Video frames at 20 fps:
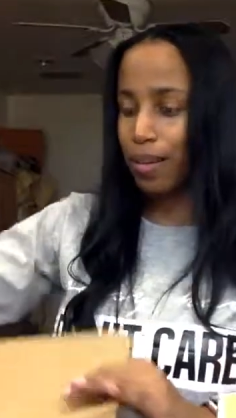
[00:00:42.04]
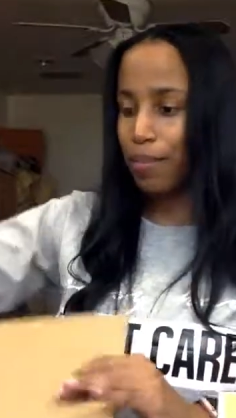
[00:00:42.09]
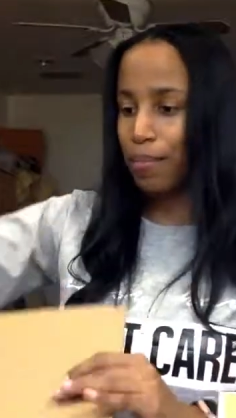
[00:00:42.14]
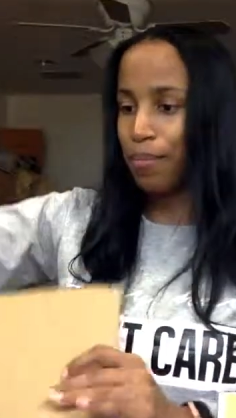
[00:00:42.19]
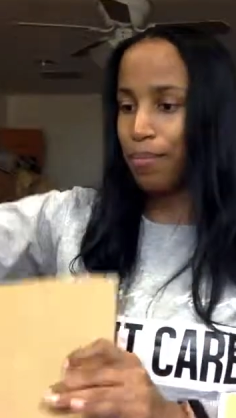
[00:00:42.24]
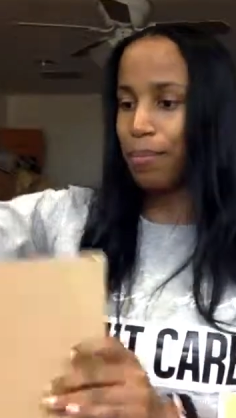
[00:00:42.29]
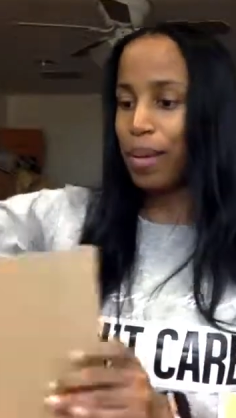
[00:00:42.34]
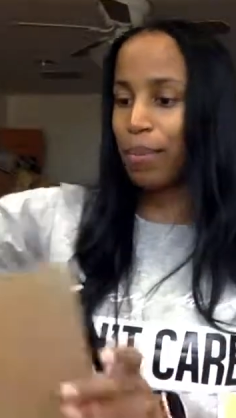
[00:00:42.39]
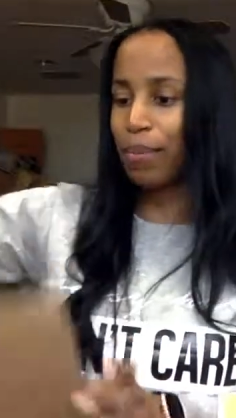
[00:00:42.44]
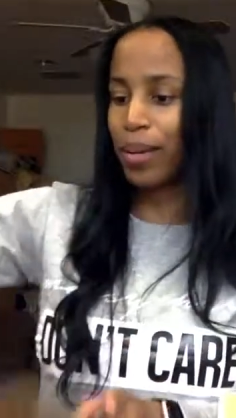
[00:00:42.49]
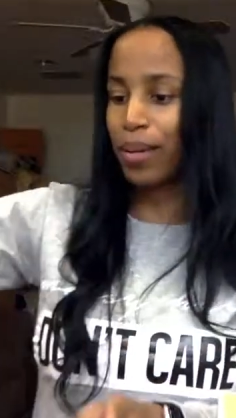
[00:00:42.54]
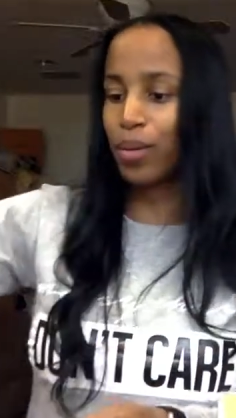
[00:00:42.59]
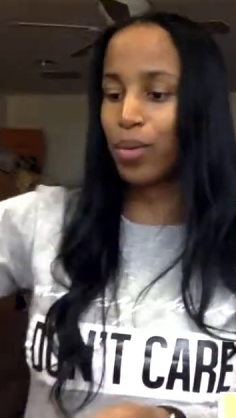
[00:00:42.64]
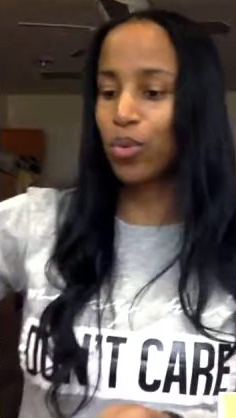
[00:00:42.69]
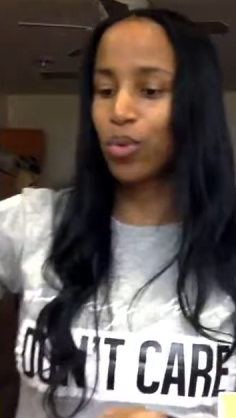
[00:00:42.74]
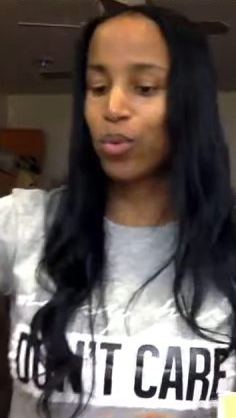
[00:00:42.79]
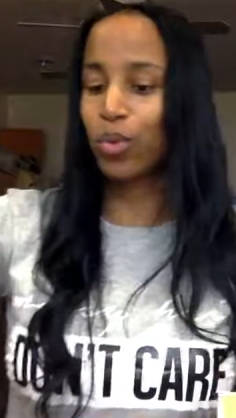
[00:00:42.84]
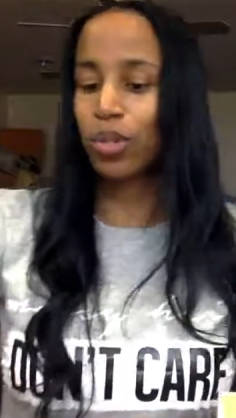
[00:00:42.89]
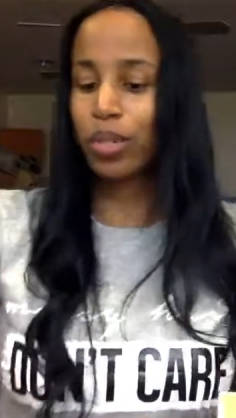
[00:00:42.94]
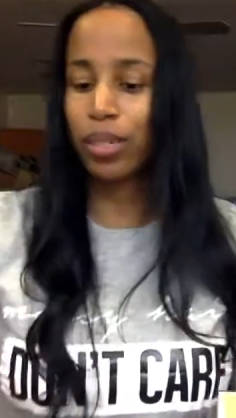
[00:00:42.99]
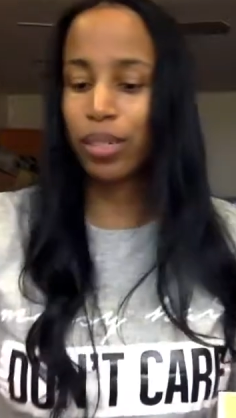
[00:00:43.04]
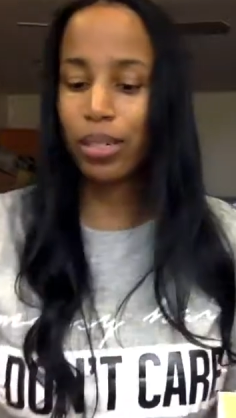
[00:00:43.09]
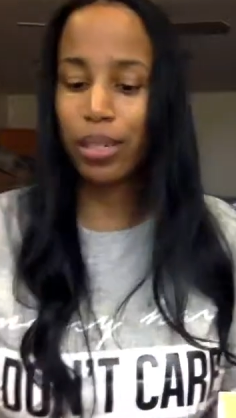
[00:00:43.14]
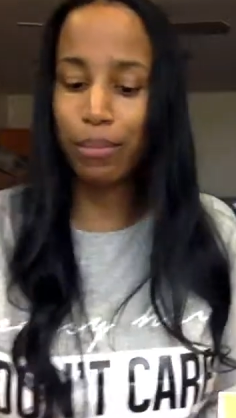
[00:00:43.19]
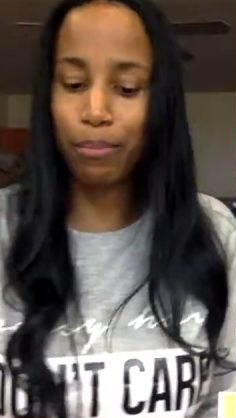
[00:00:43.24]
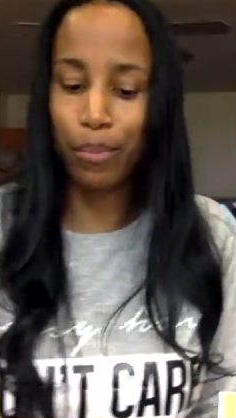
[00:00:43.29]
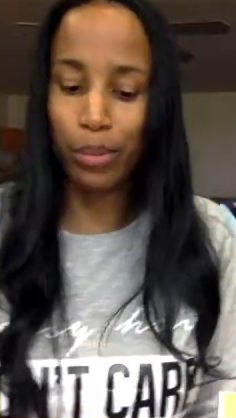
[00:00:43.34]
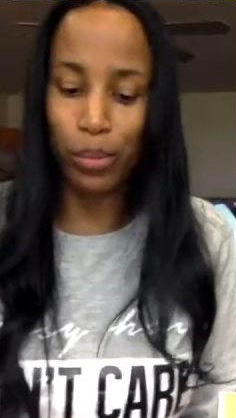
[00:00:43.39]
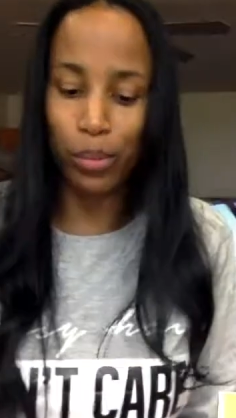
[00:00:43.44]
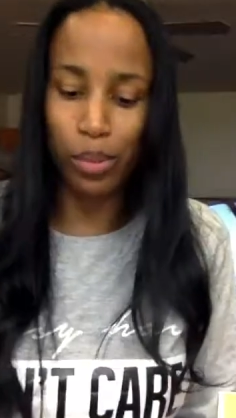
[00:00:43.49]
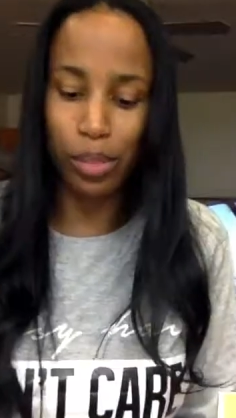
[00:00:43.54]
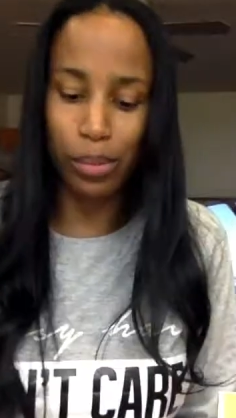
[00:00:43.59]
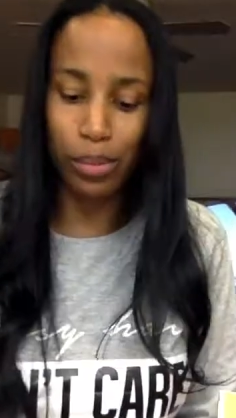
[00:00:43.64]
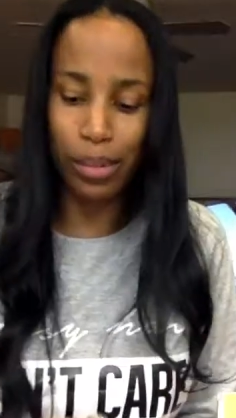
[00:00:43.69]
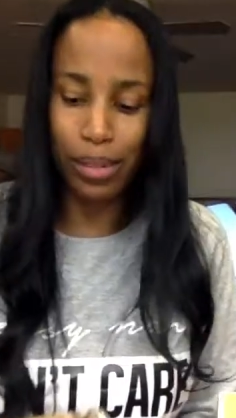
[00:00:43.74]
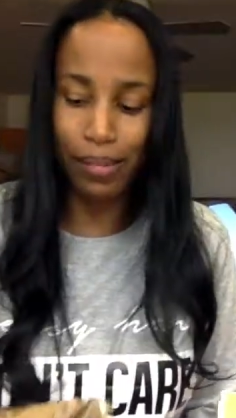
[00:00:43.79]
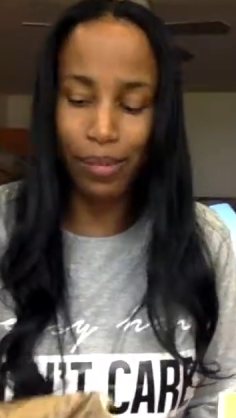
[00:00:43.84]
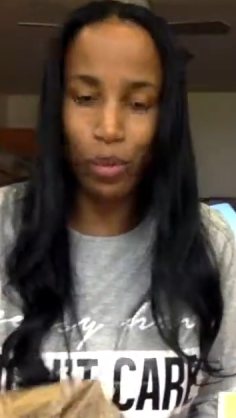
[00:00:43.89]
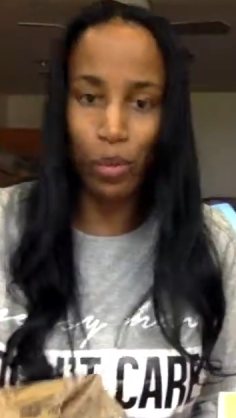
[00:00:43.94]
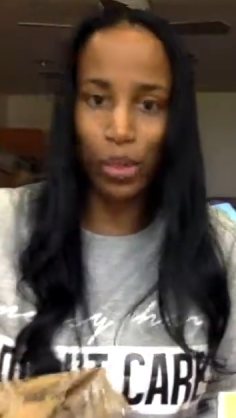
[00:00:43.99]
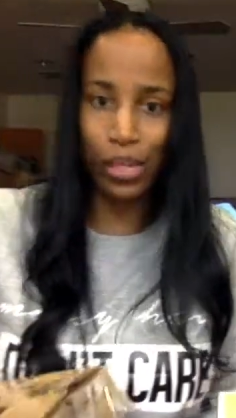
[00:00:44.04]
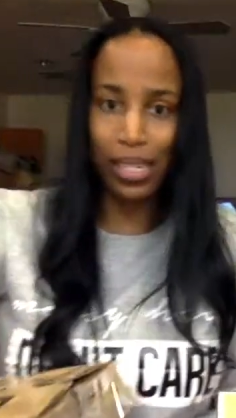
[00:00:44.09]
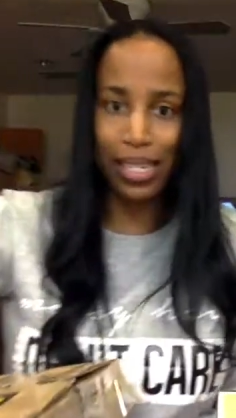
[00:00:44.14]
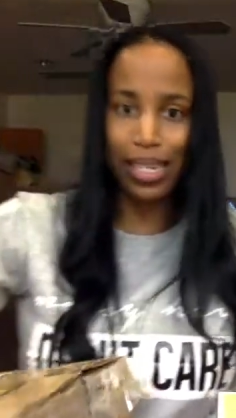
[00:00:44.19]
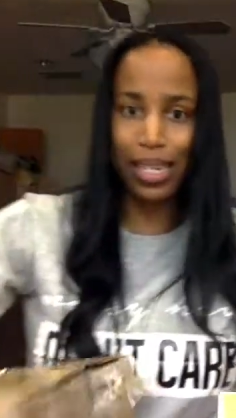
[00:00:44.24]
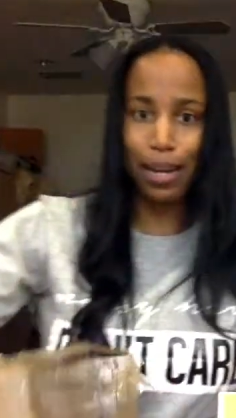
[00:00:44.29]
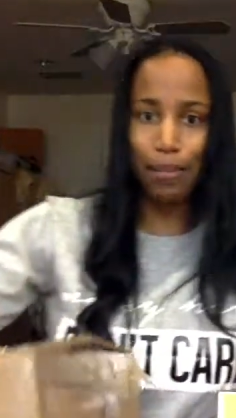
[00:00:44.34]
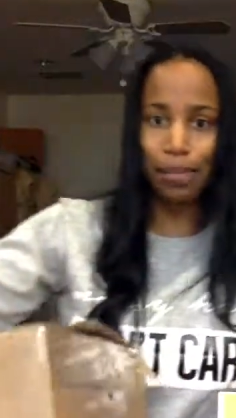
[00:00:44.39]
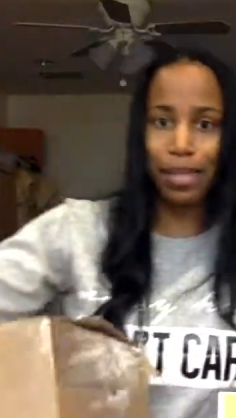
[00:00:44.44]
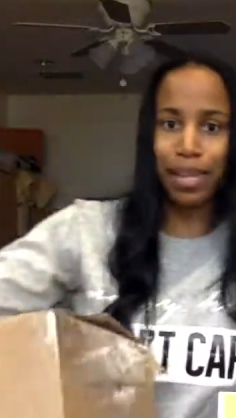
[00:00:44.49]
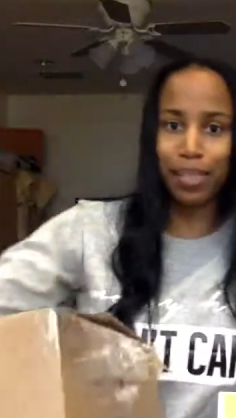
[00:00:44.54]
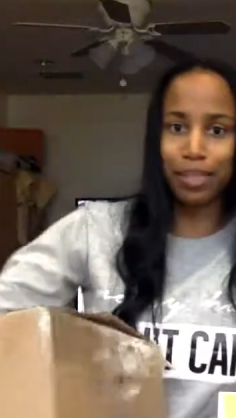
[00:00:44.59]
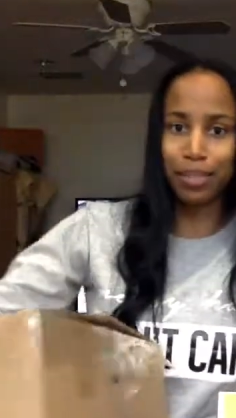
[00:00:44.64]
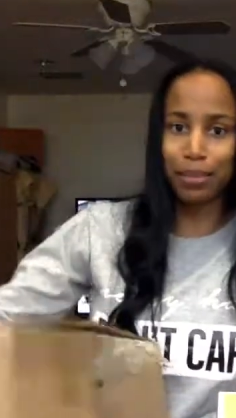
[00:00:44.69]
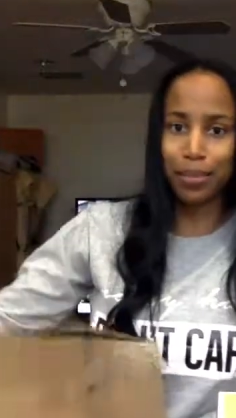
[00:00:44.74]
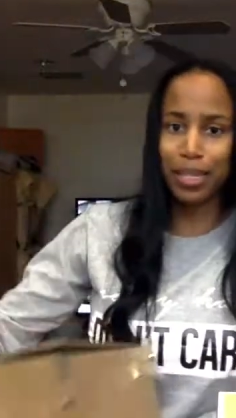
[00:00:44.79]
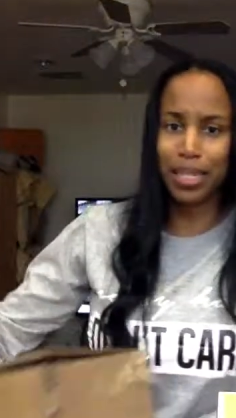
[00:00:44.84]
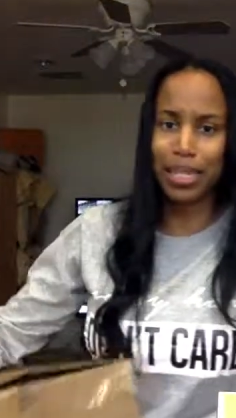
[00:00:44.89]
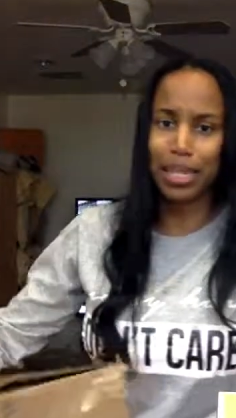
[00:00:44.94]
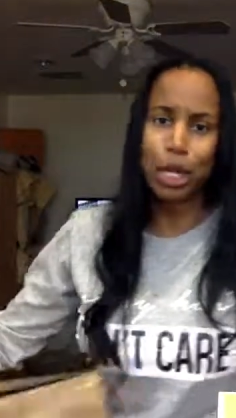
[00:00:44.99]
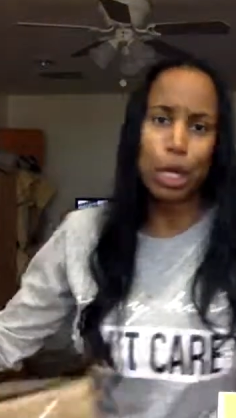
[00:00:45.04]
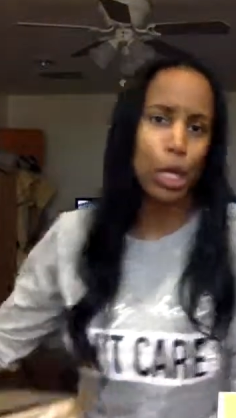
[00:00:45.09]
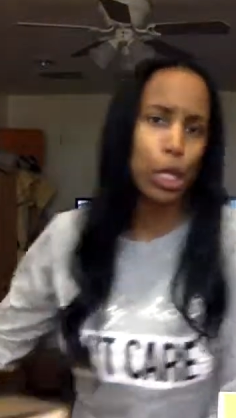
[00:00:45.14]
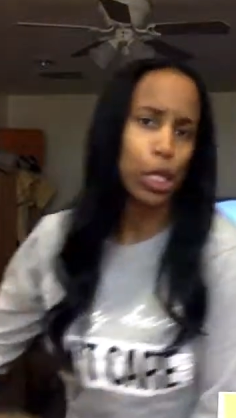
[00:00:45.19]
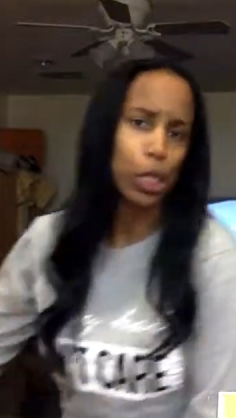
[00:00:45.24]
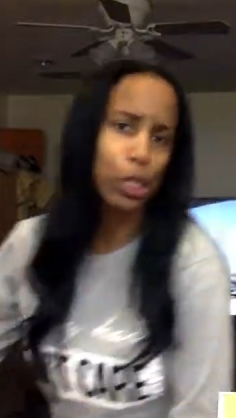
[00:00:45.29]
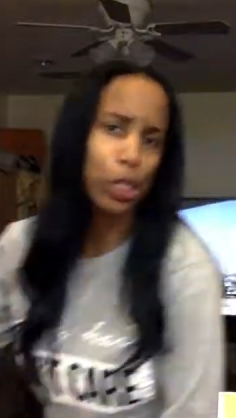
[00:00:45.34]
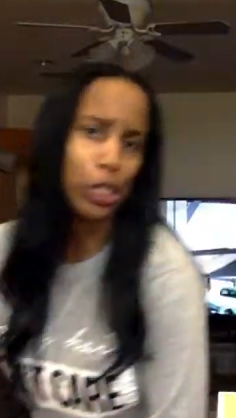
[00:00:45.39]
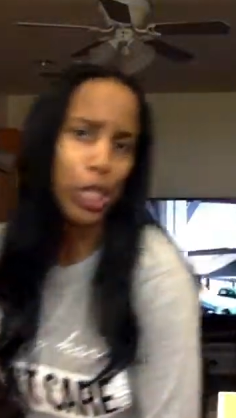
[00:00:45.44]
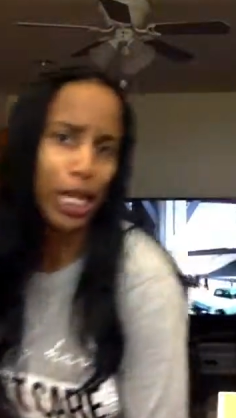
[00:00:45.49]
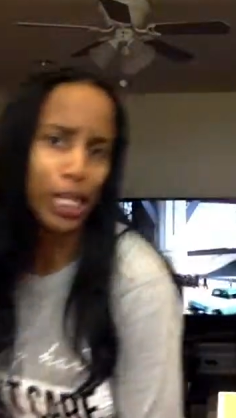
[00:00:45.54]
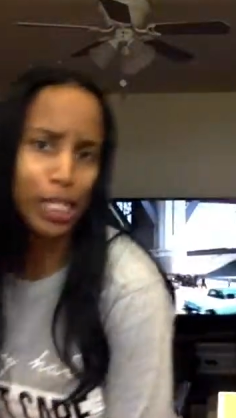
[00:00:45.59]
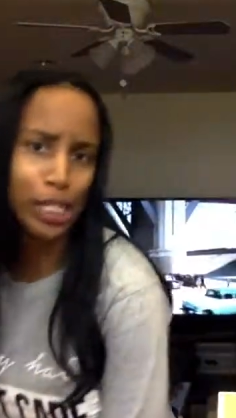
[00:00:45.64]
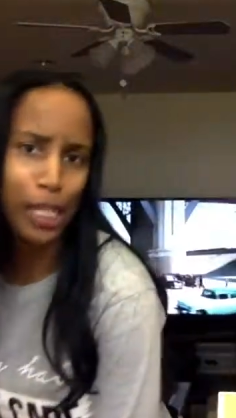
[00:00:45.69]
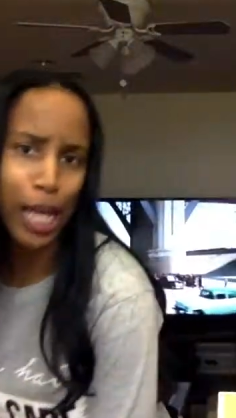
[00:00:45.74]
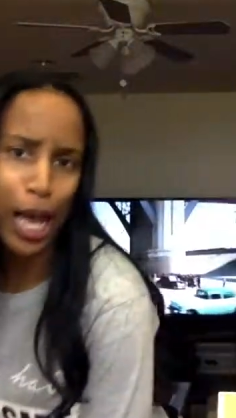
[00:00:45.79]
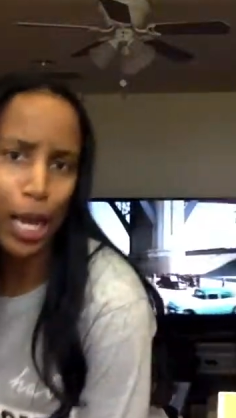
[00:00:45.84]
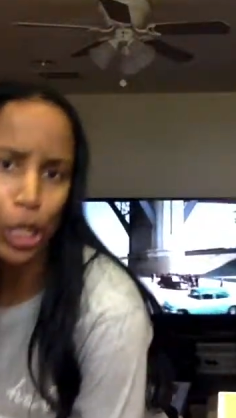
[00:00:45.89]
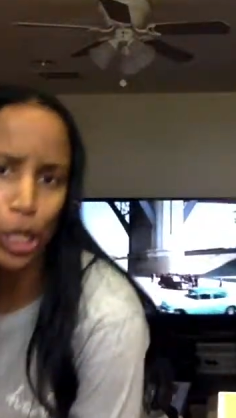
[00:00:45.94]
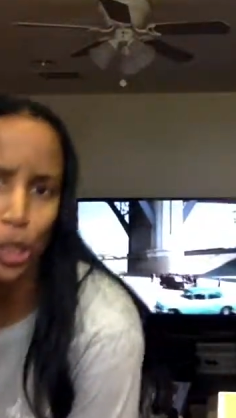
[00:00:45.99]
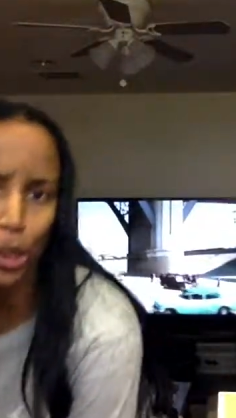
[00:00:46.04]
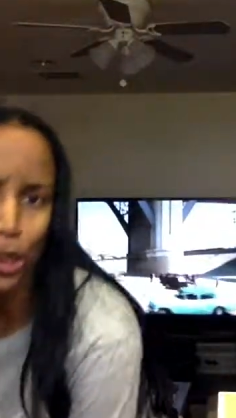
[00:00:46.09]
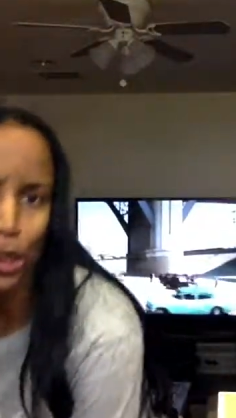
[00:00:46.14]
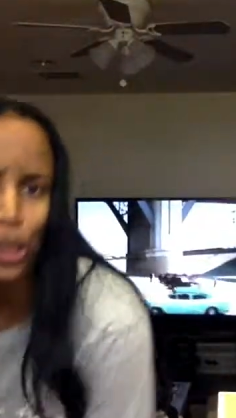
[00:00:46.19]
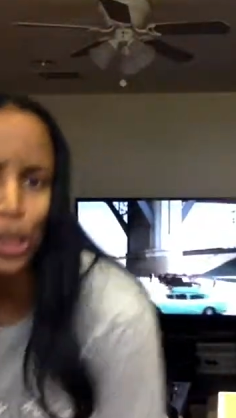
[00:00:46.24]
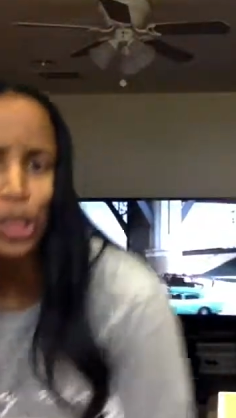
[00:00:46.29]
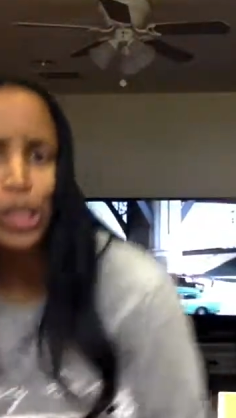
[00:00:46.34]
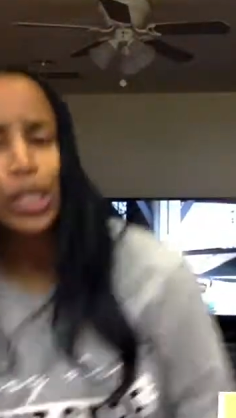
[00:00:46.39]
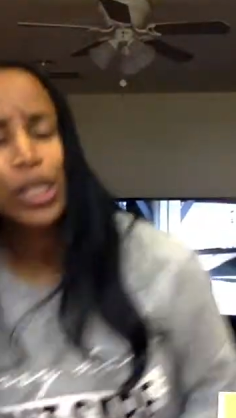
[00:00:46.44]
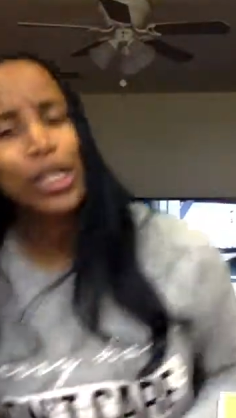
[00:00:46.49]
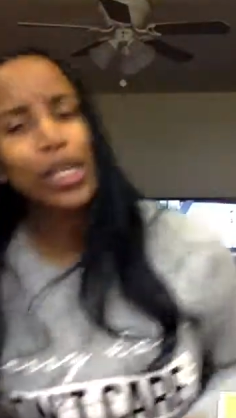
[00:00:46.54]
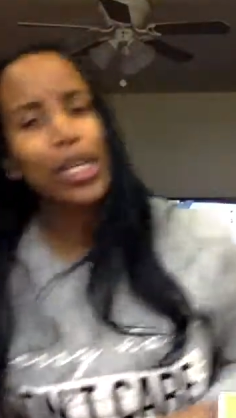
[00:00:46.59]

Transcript: um, by Michael Kors and Boots, but of course he kept telling me, it's not saddle,